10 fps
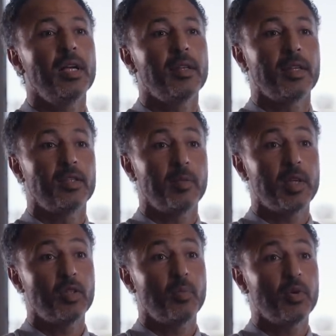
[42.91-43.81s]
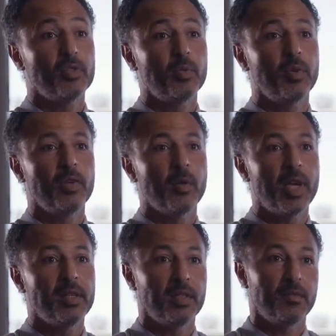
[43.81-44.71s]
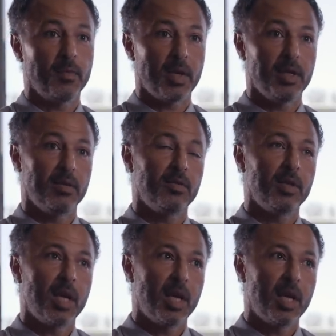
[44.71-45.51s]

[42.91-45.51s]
then to be able to punch above your weight is